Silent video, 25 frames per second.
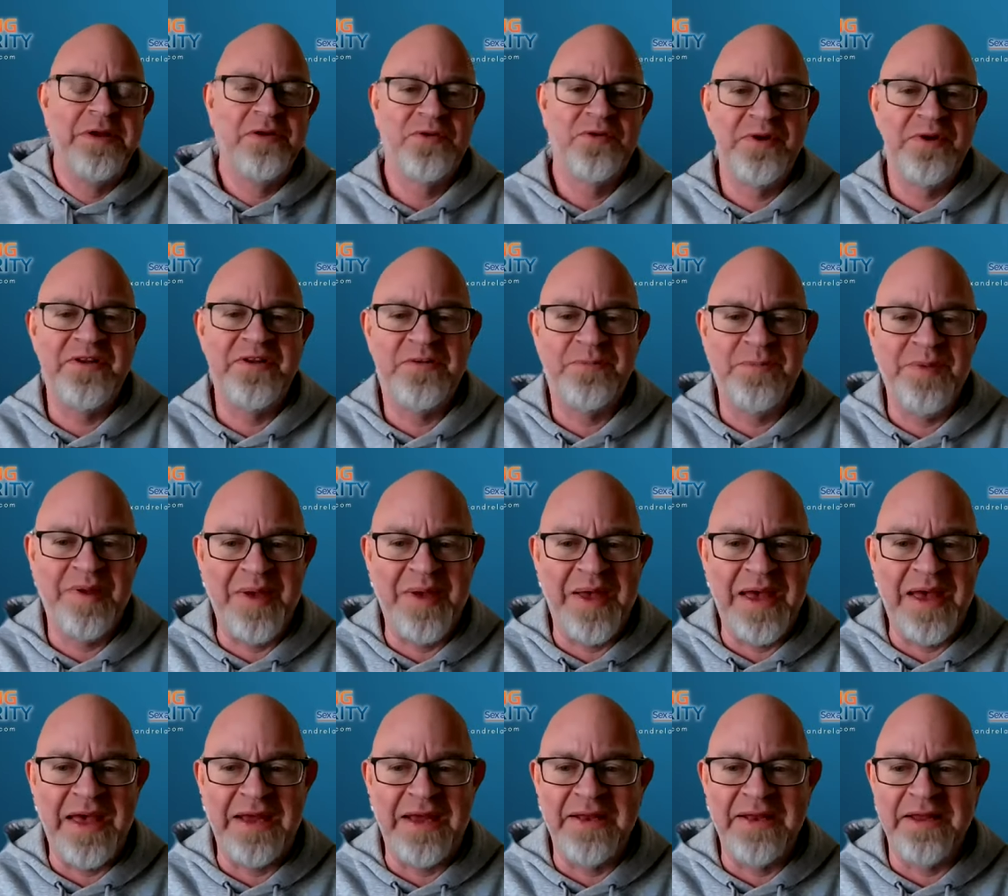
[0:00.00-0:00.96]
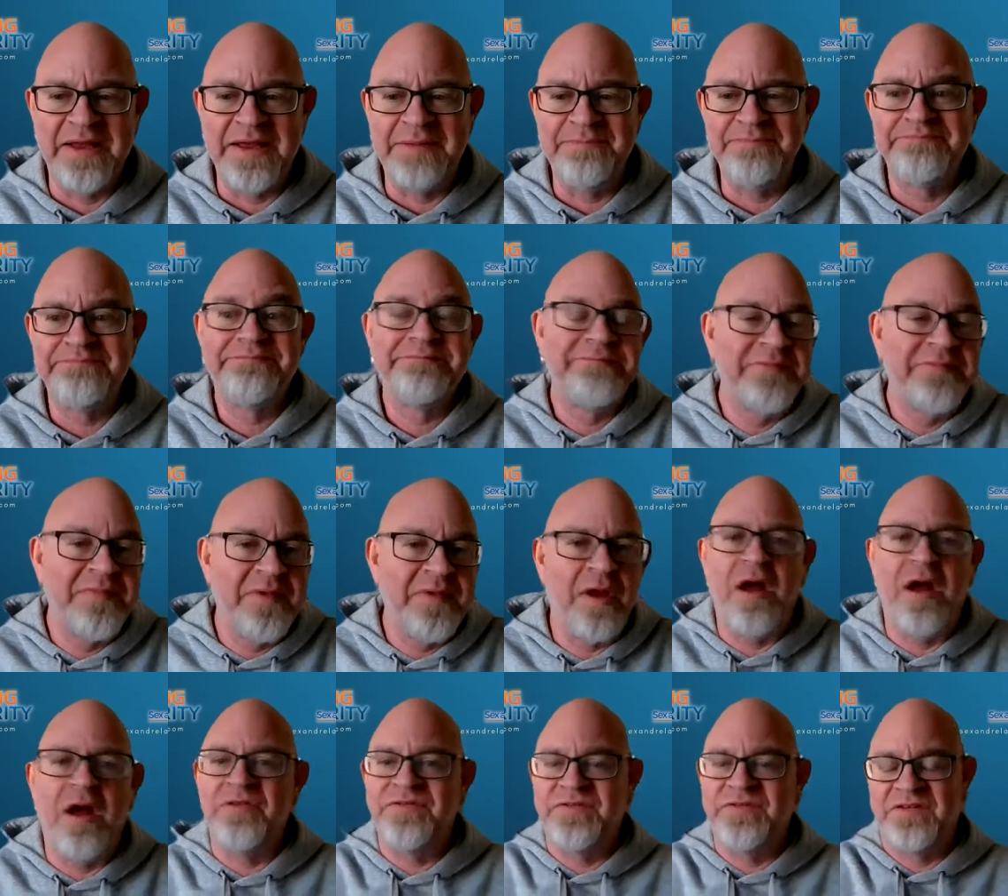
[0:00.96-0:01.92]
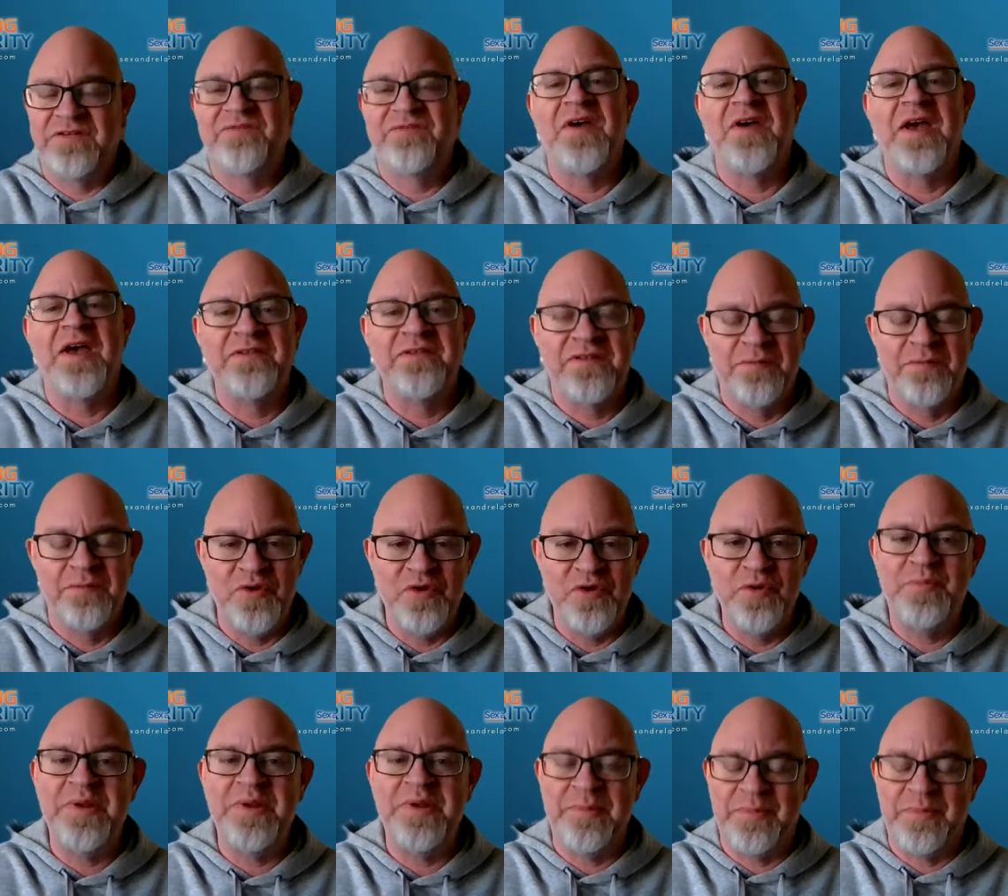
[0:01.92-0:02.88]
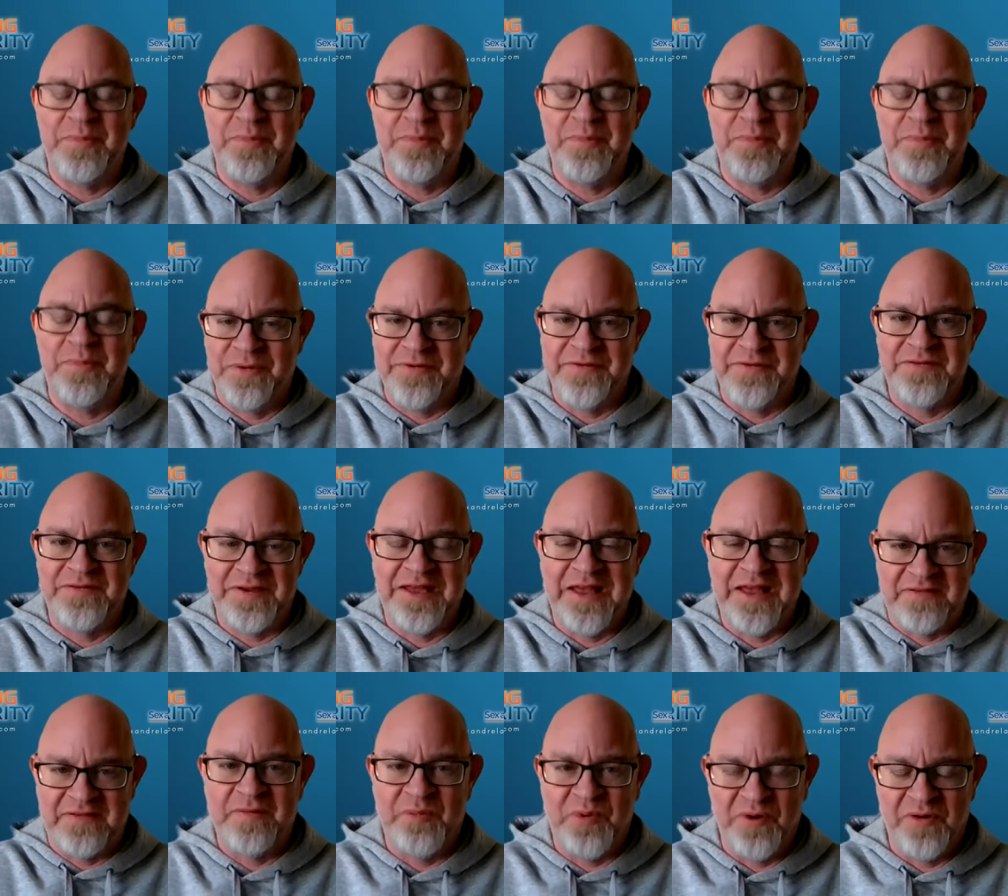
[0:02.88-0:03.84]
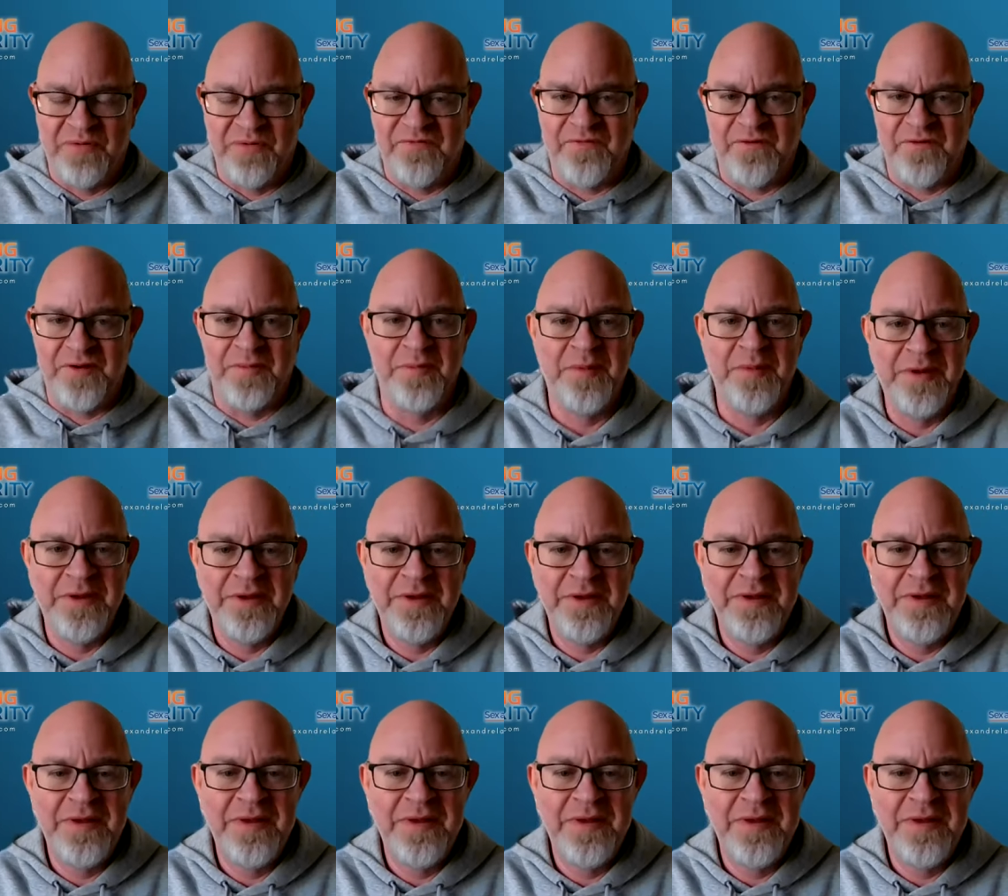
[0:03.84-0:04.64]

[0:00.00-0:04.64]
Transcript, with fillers: treats me badly i'll just find some new people to get support from